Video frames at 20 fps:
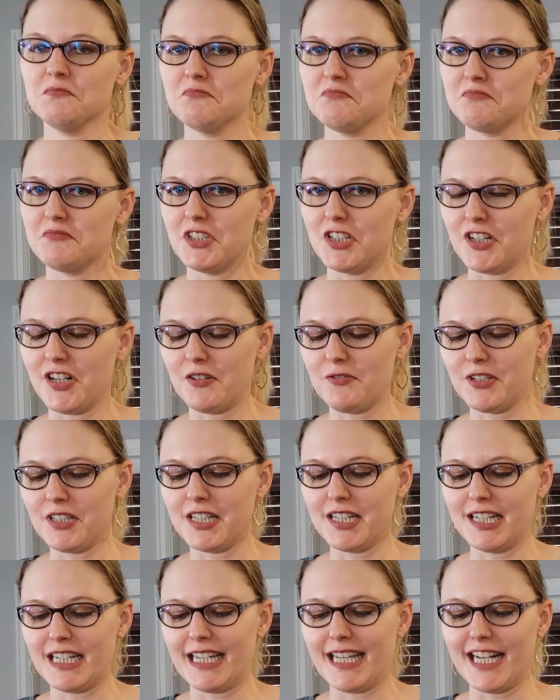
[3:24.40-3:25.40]
they're not really
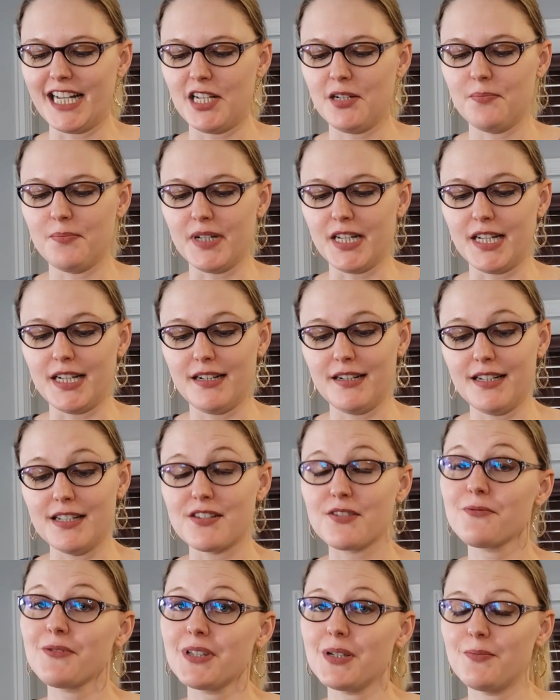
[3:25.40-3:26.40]
gonna get it, but it's
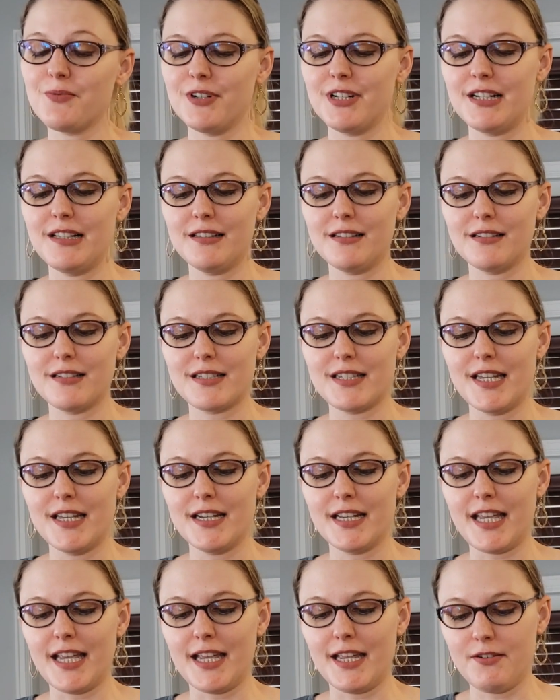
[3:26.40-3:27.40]
a really pretty little tin
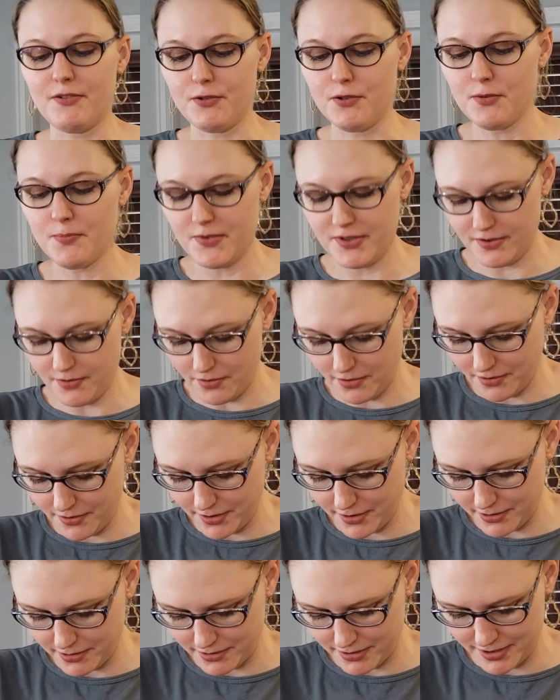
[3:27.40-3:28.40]
can. Oops, oh
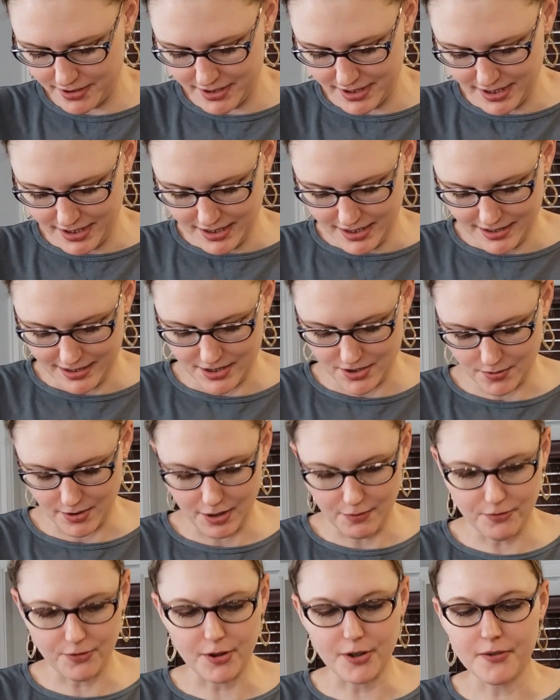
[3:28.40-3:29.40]
no, it's quite
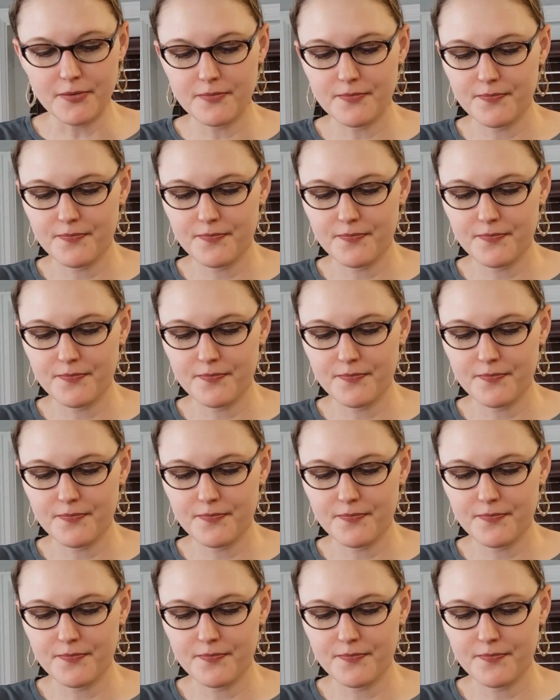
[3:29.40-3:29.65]
full.